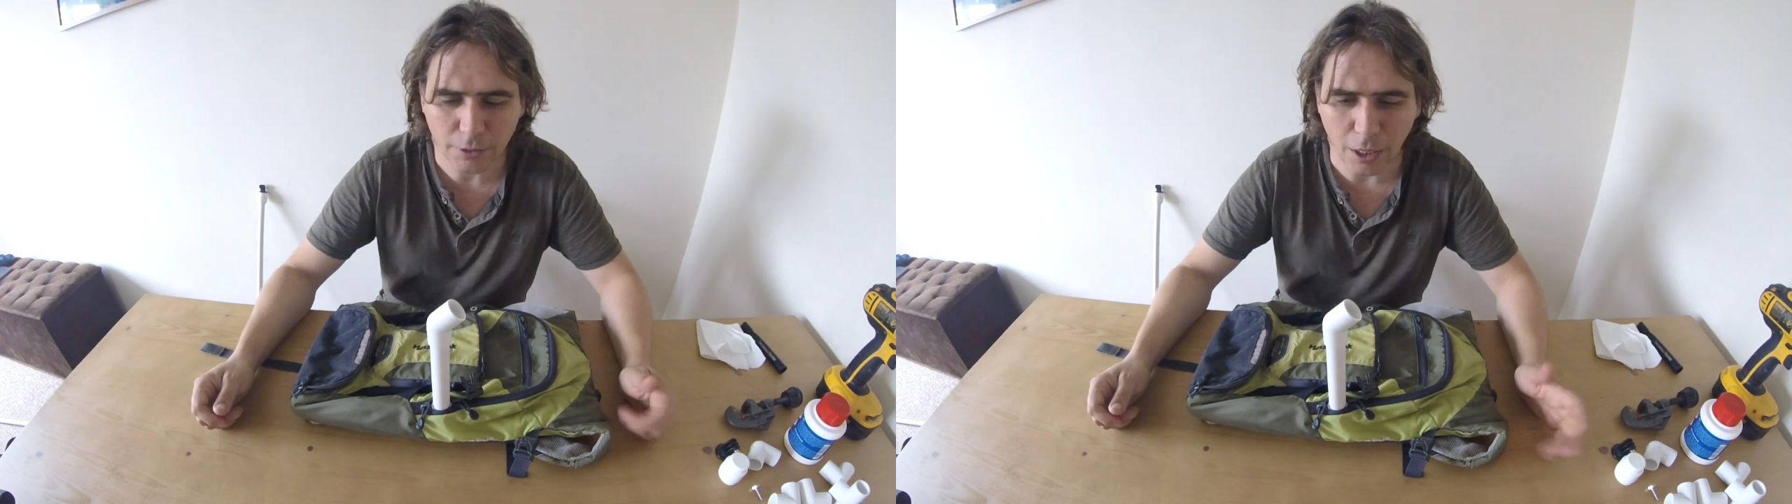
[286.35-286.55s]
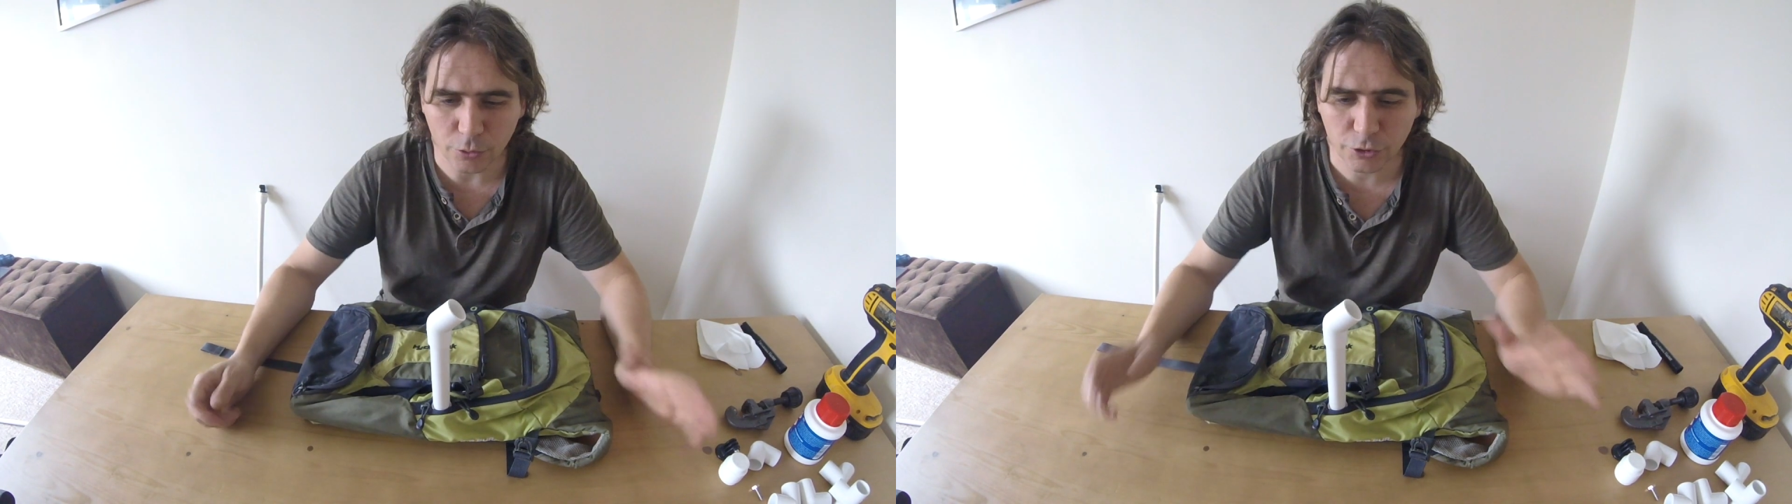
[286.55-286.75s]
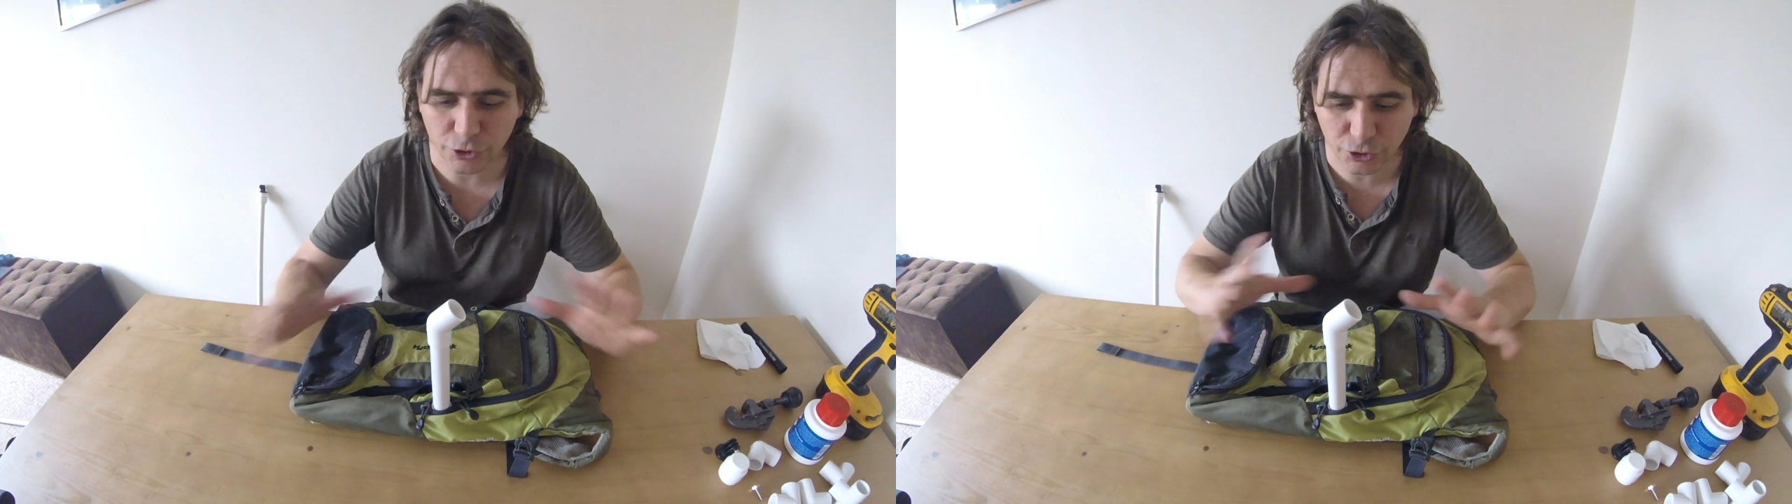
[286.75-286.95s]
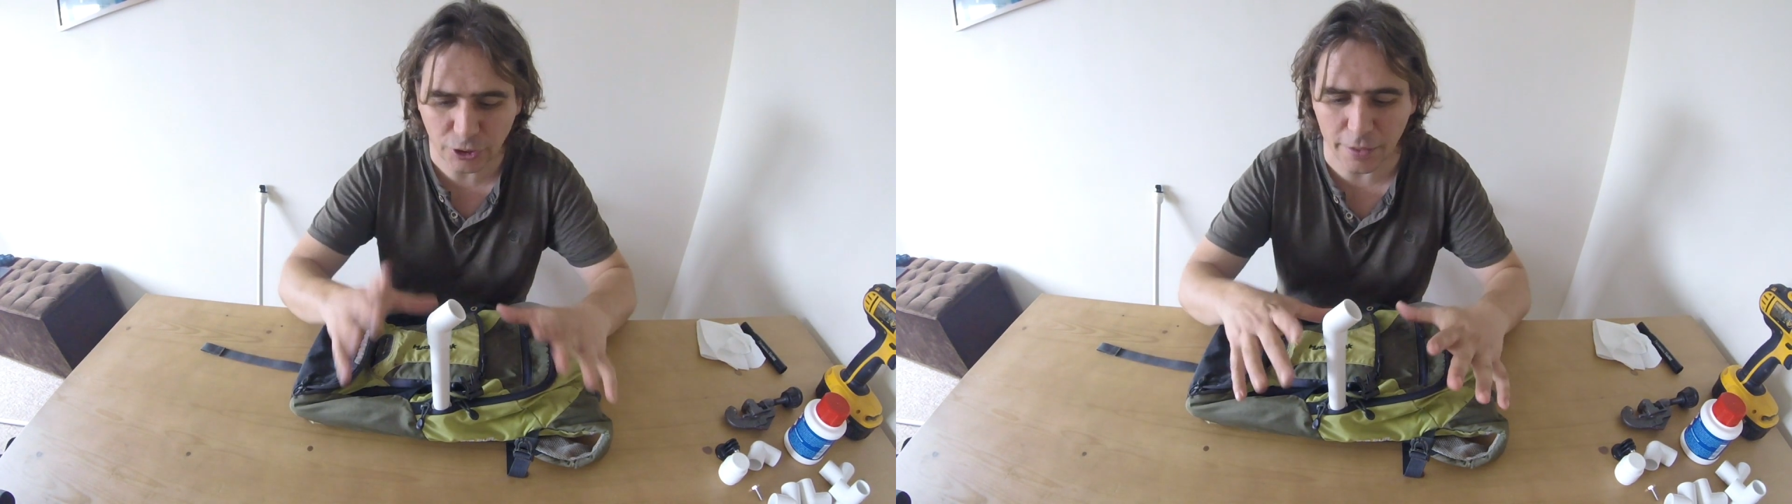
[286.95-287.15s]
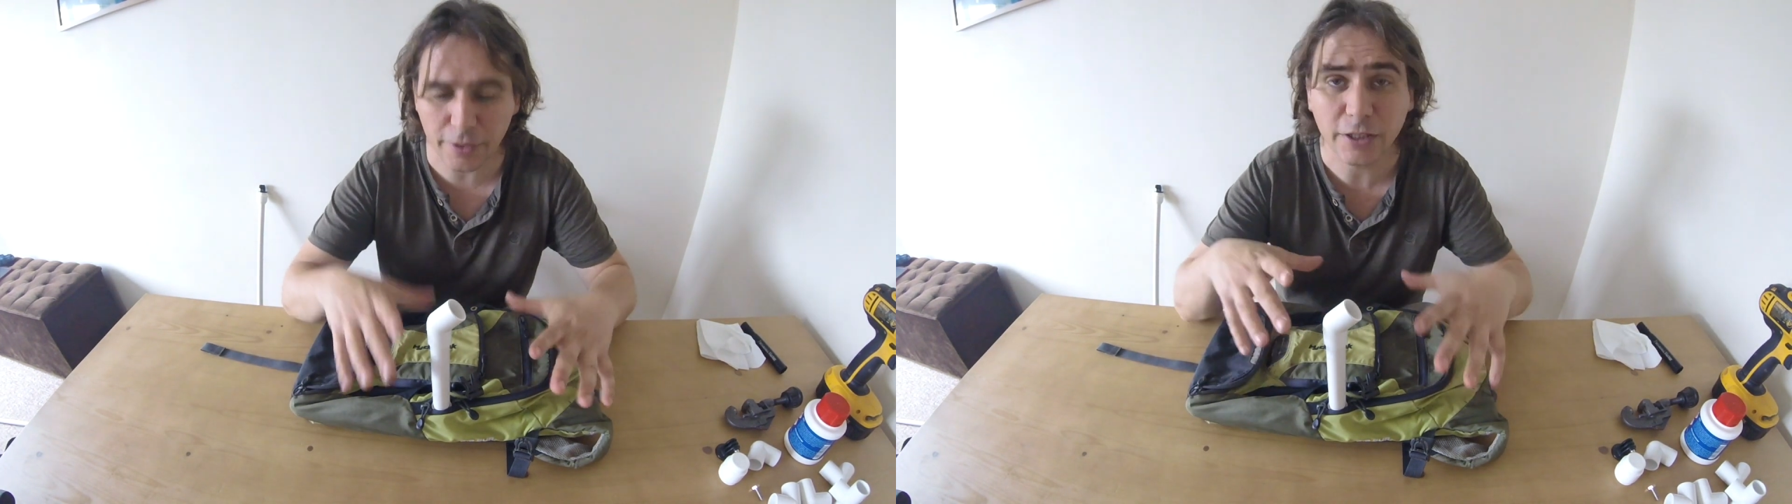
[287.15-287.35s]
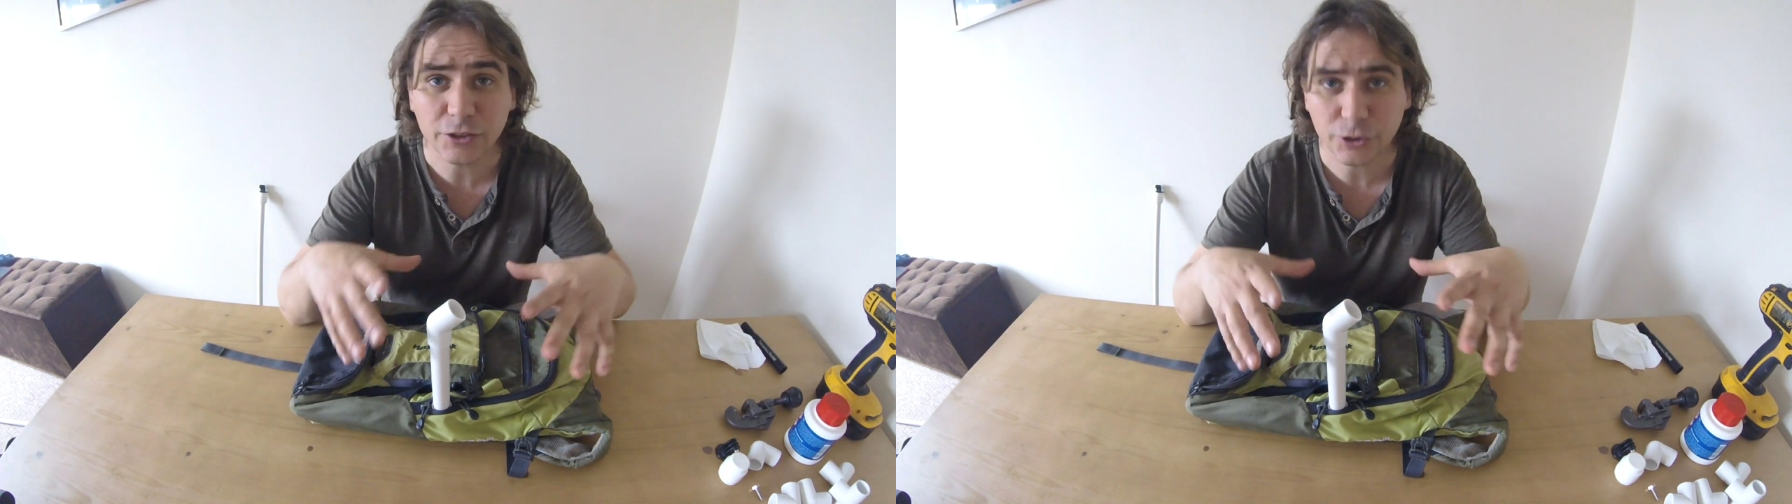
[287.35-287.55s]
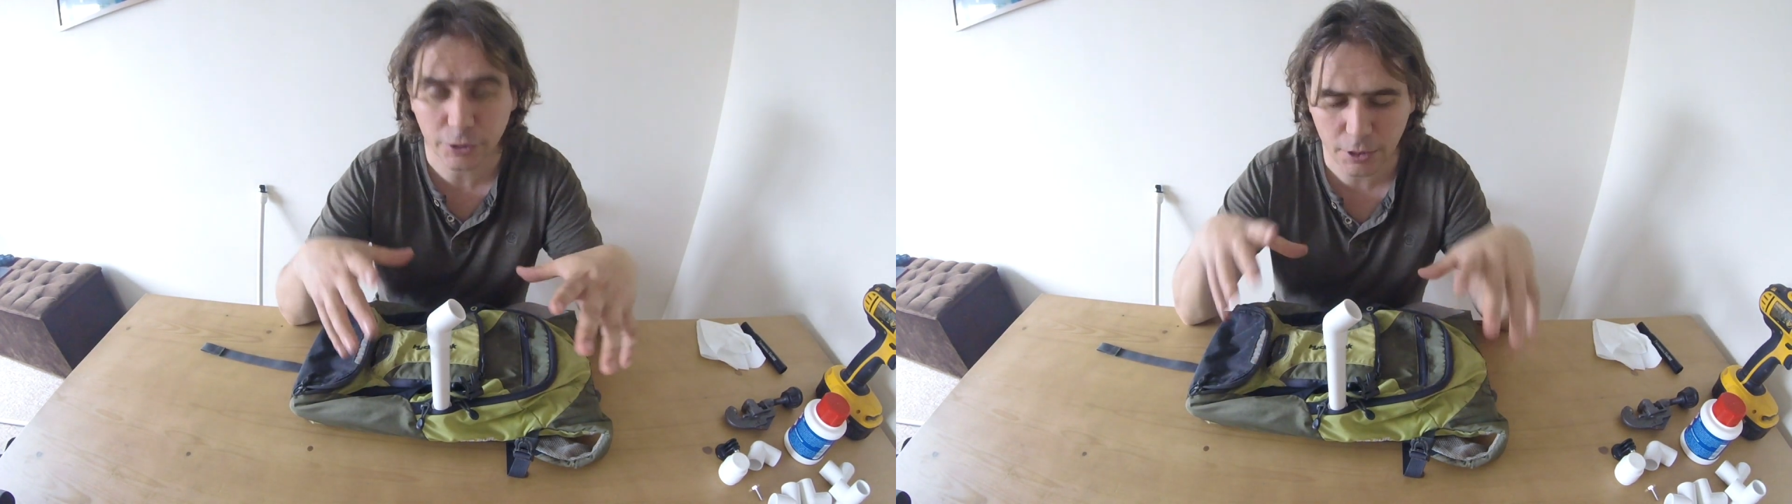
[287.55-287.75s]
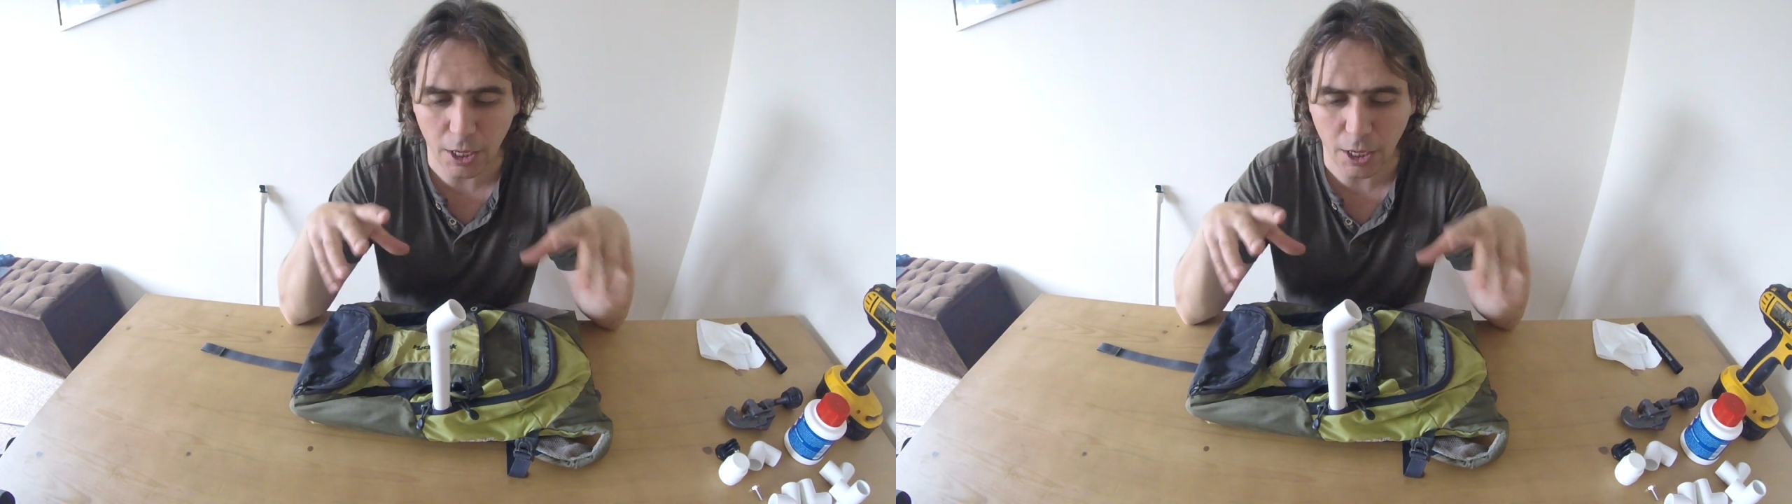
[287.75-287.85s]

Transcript: Now to set this,